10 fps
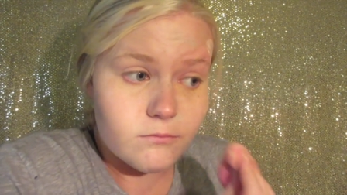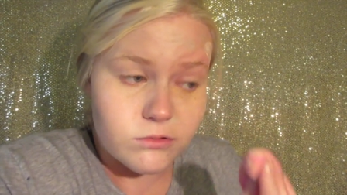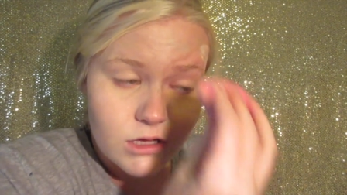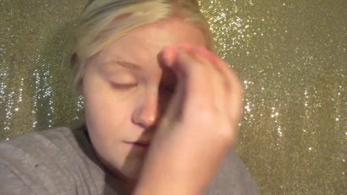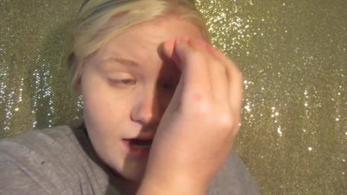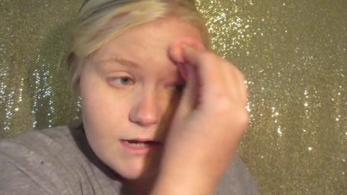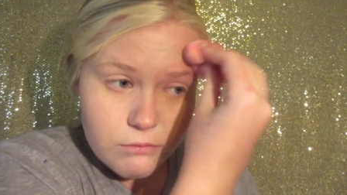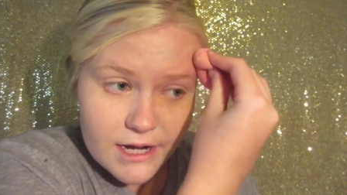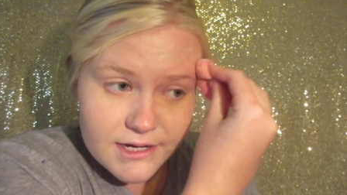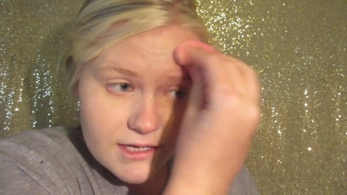really bad
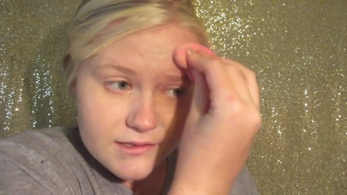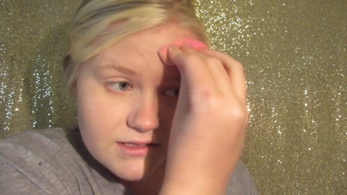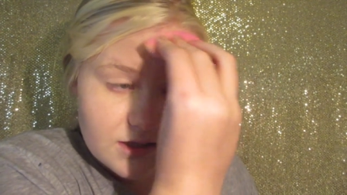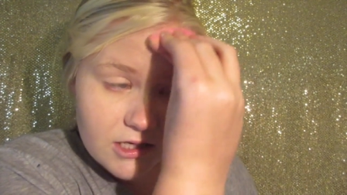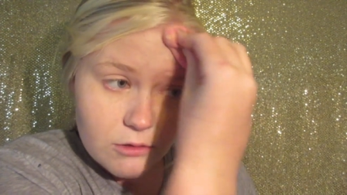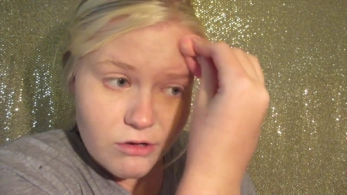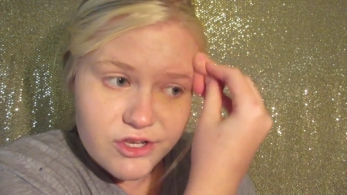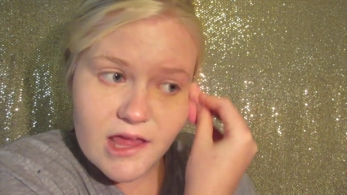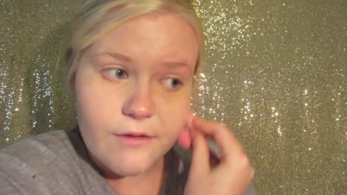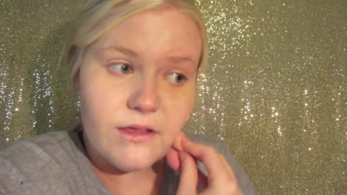redness,
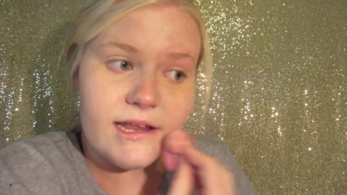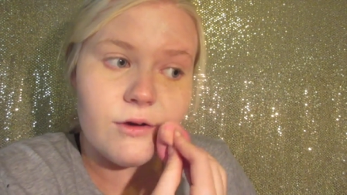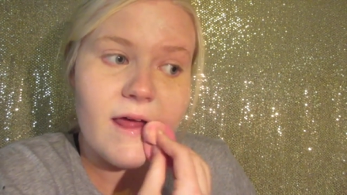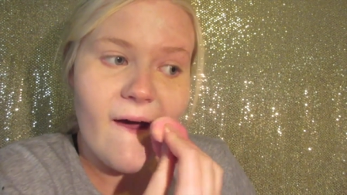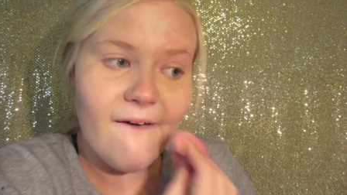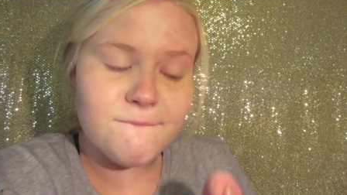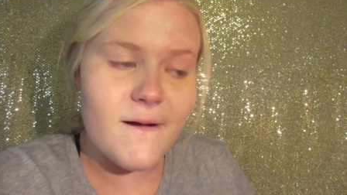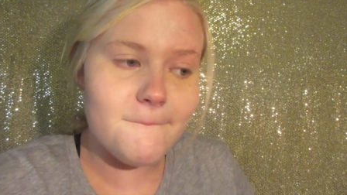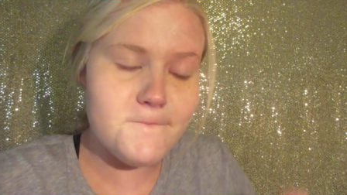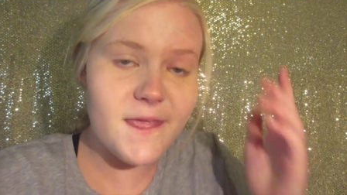which thankfully I don't have,
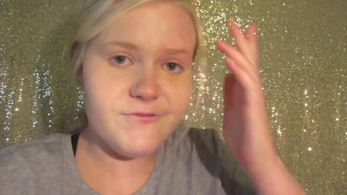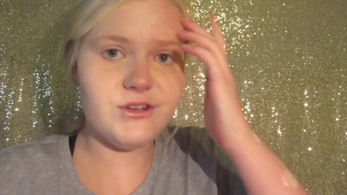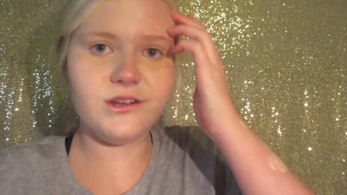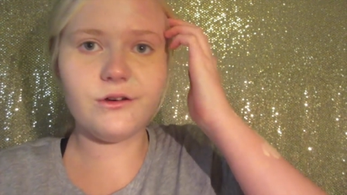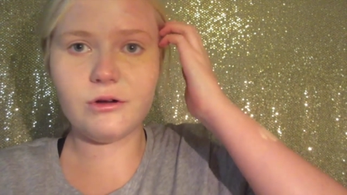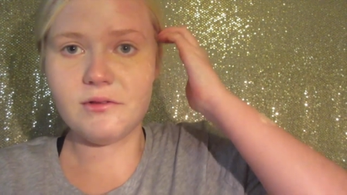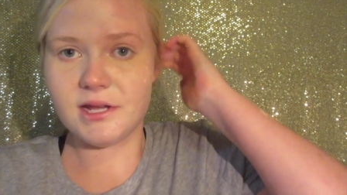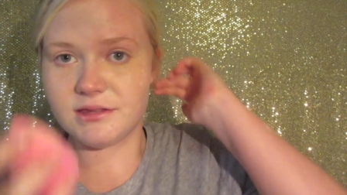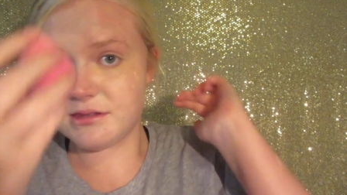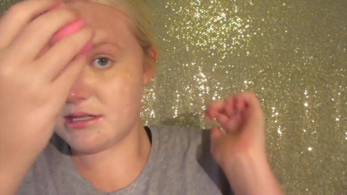but if you do,
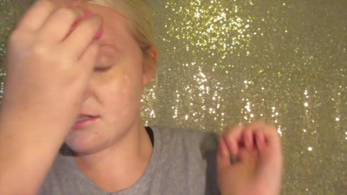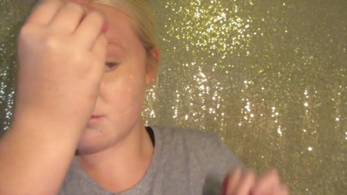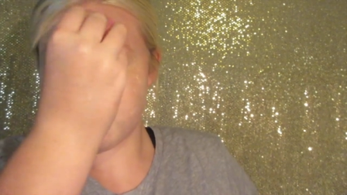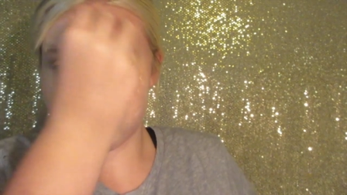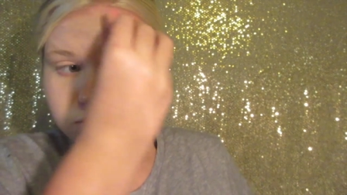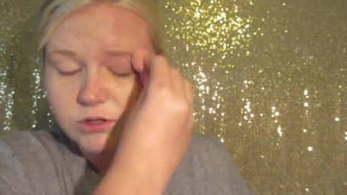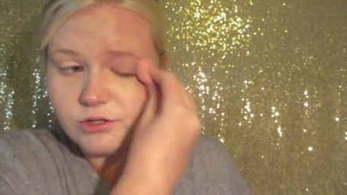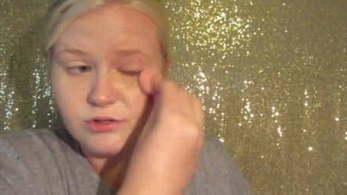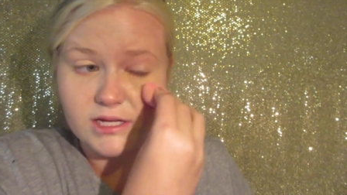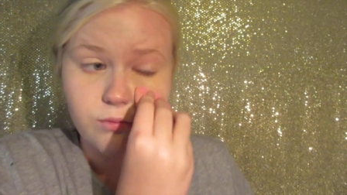this
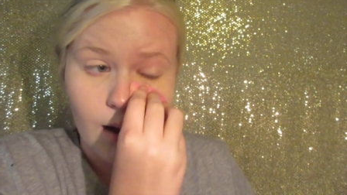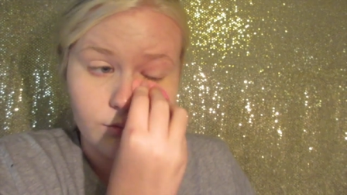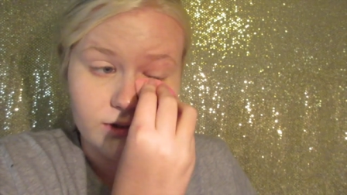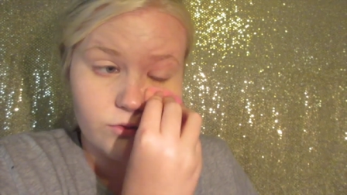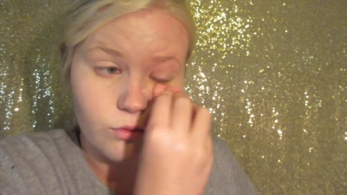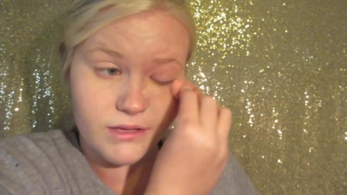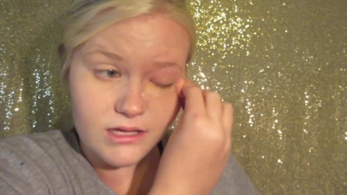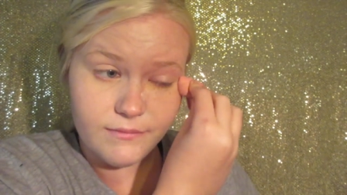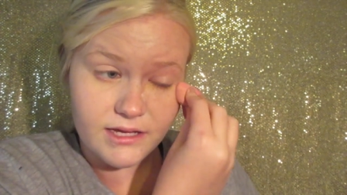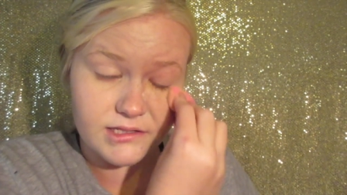literally probably will be
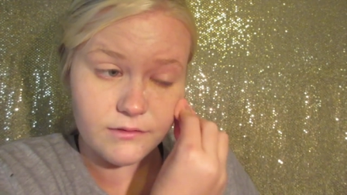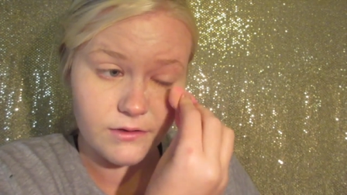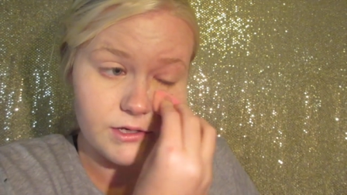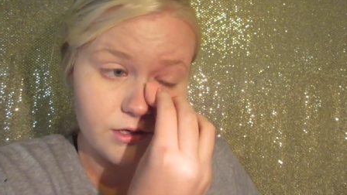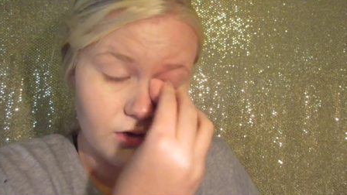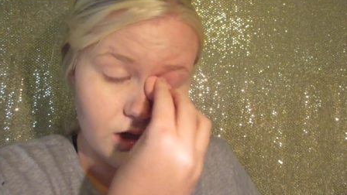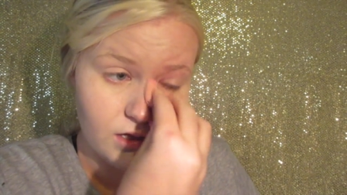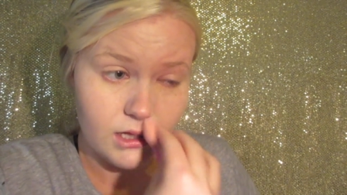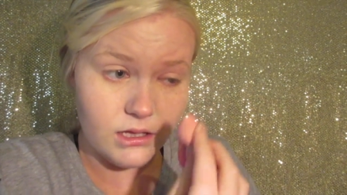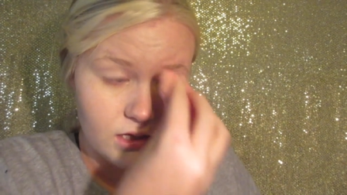amazing for you.
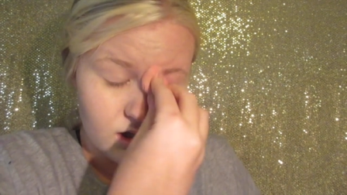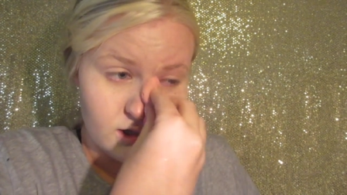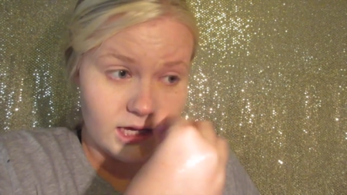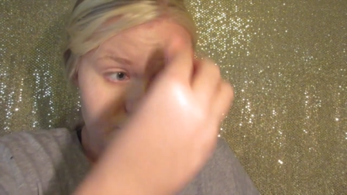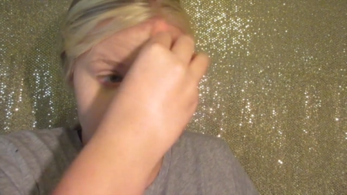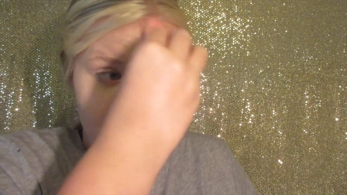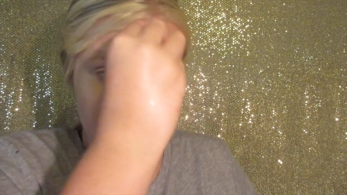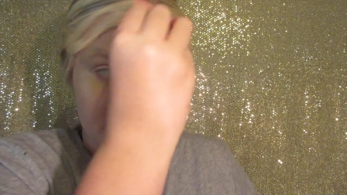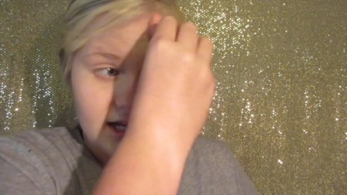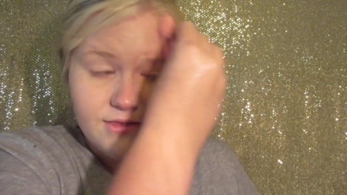I just like
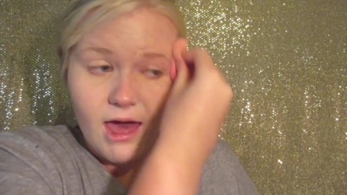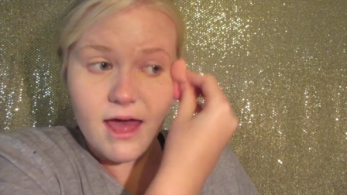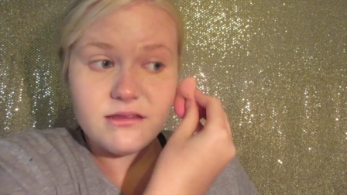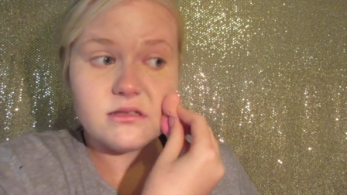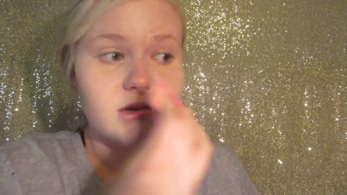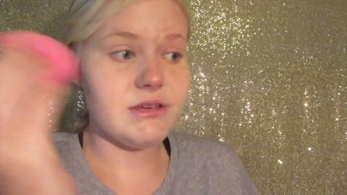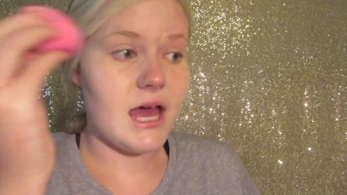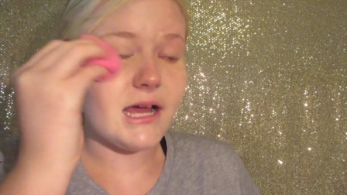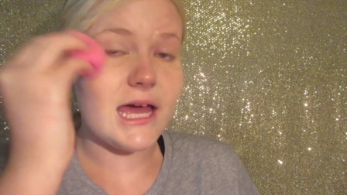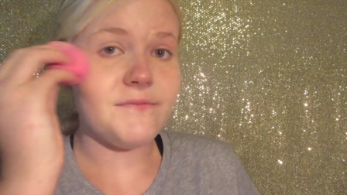to say that. So
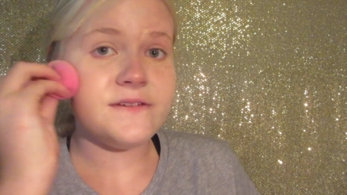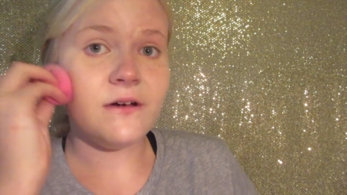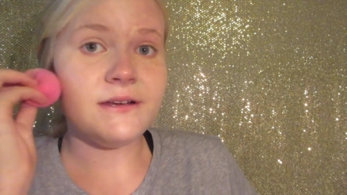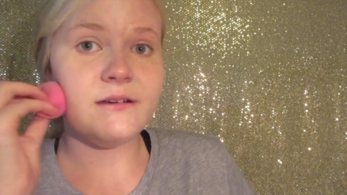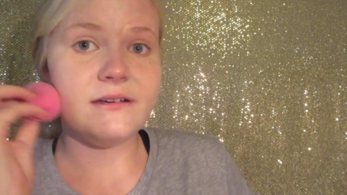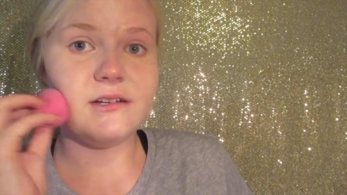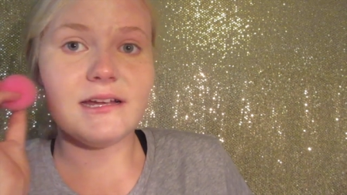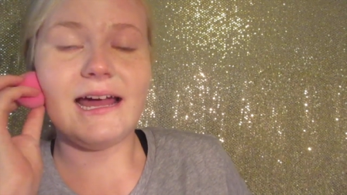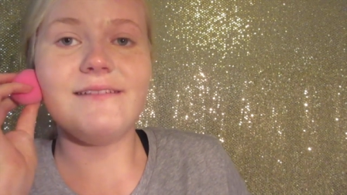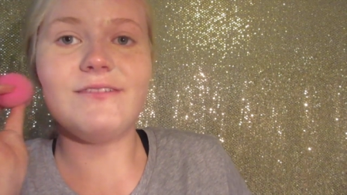yeah, Kat Von,
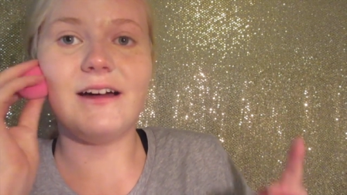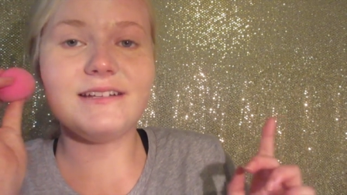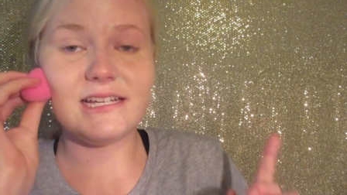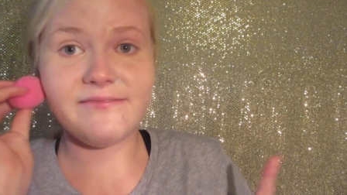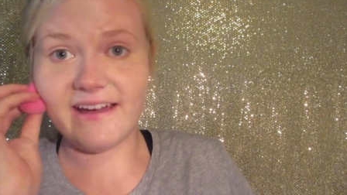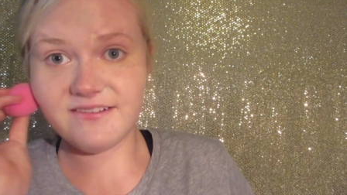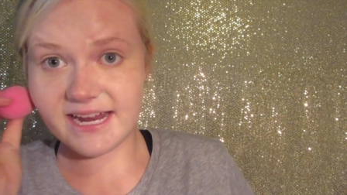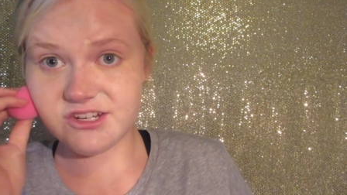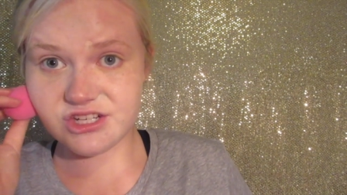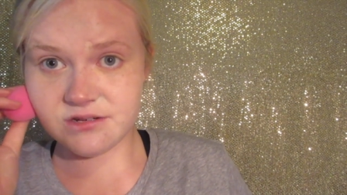Kat Von D
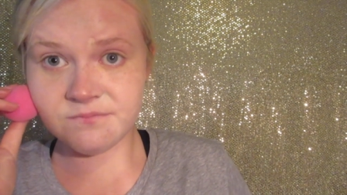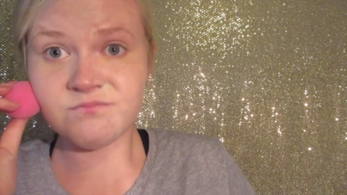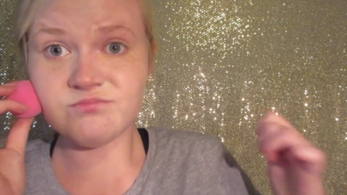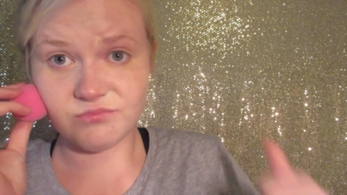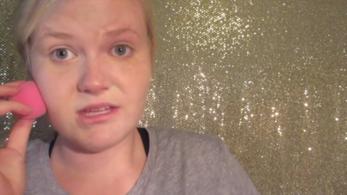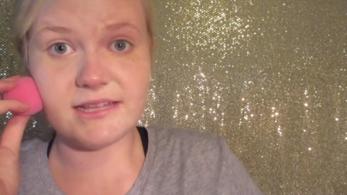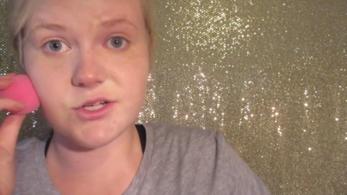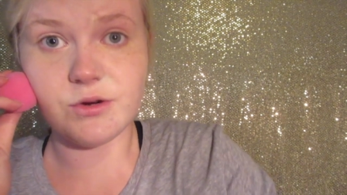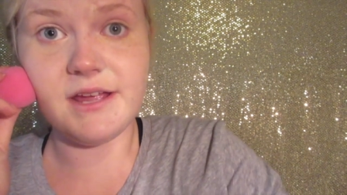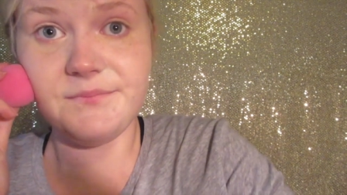foundation, it's
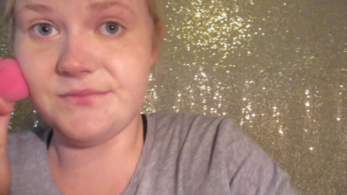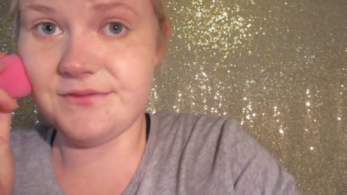great.